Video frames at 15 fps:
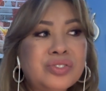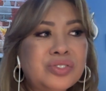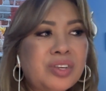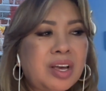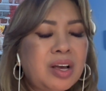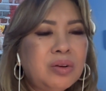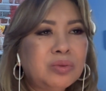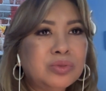
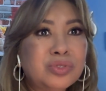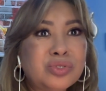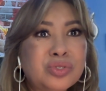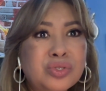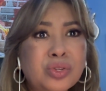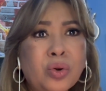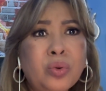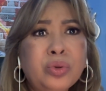sounds
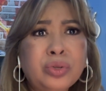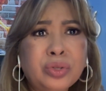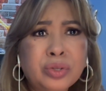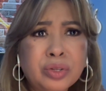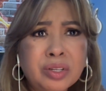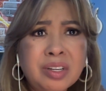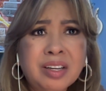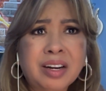so
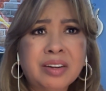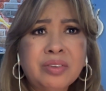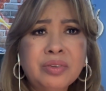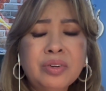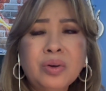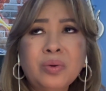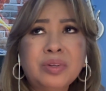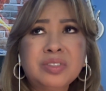good. I don't
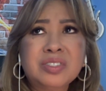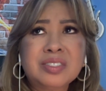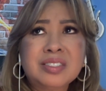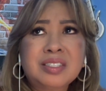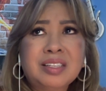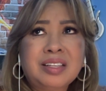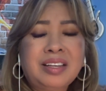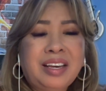know. It
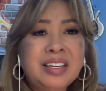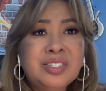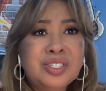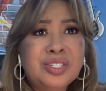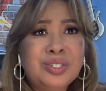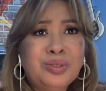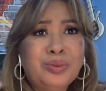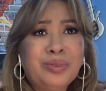just
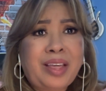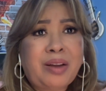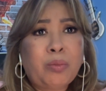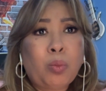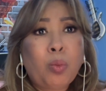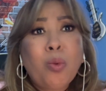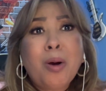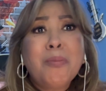gets you that
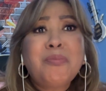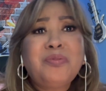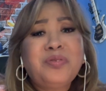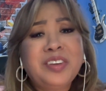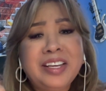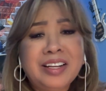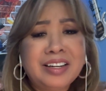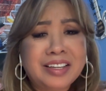warm
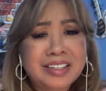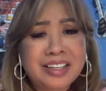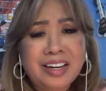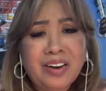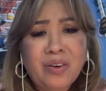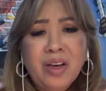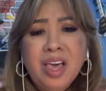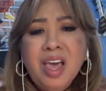feeling, you
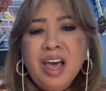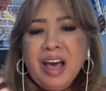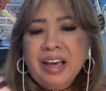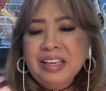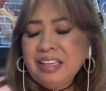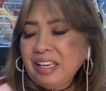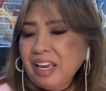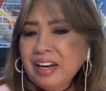know. I
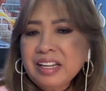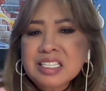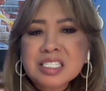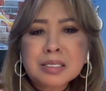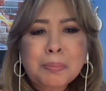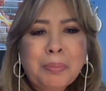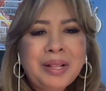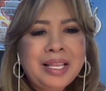can't
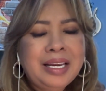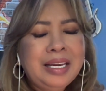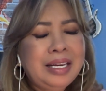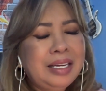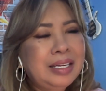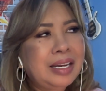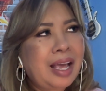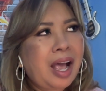
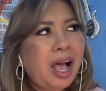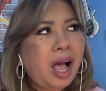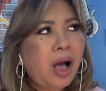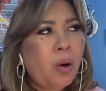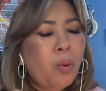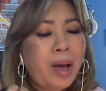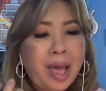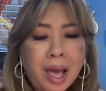explain
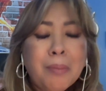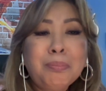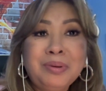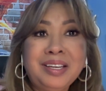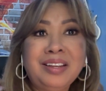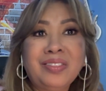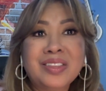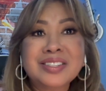how
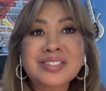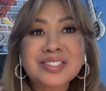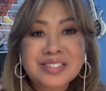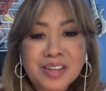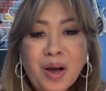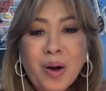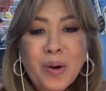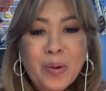happy this
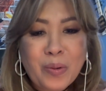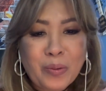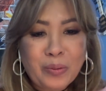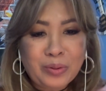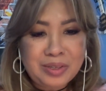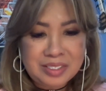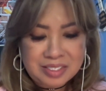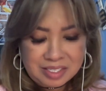
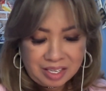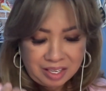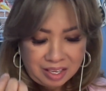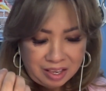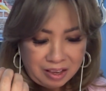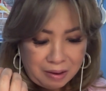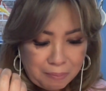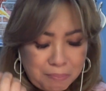song's
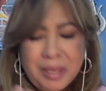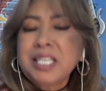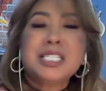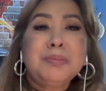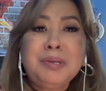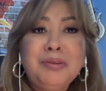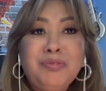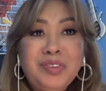makes
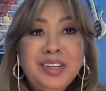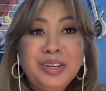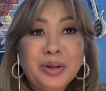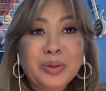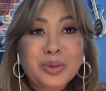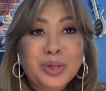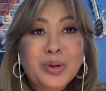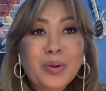me
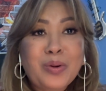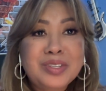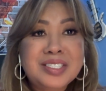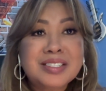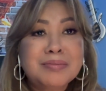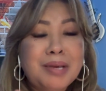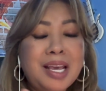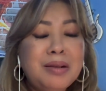feel you know it
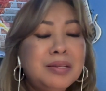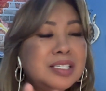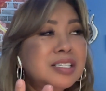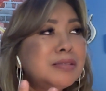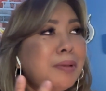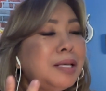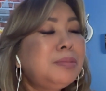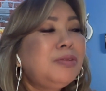just it
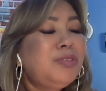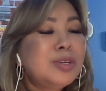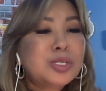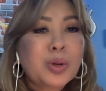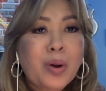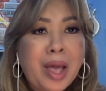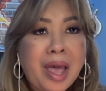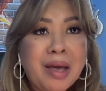just makes me feel
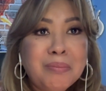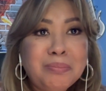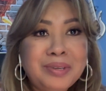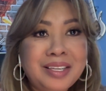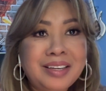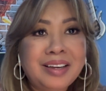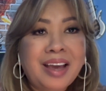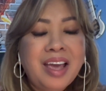so
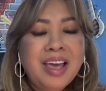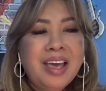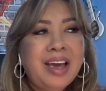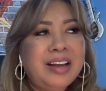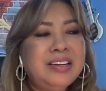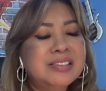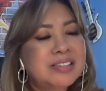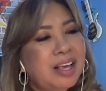happy
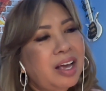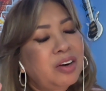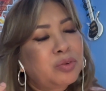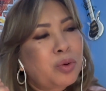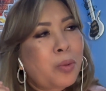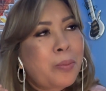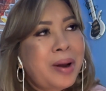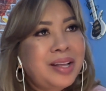and it's a
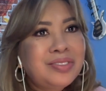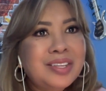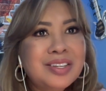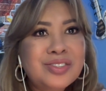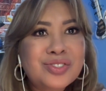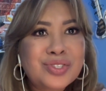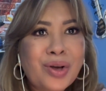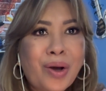romantic
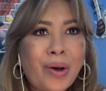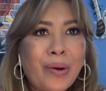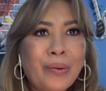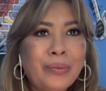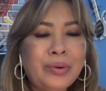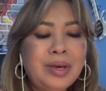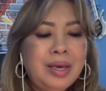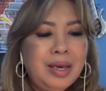
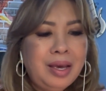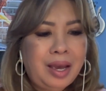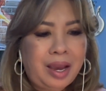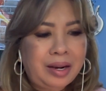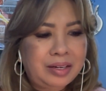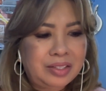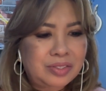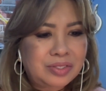song
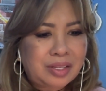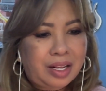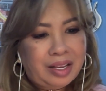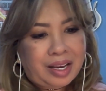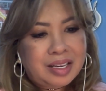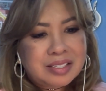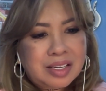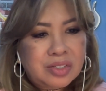and it's
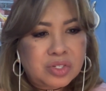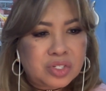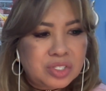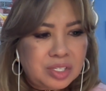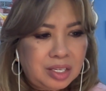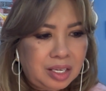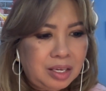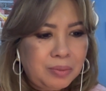like i said it's just
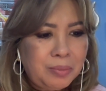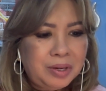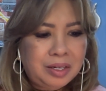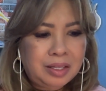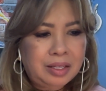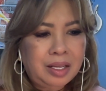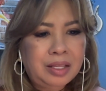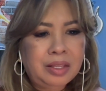him
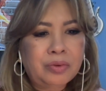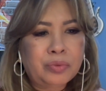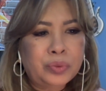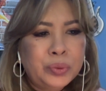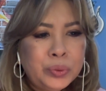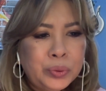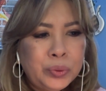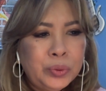and in, the
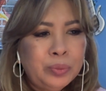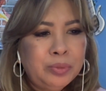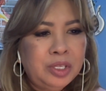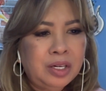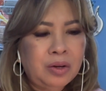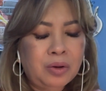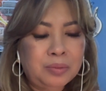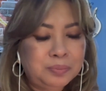room you
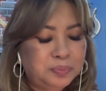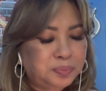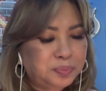know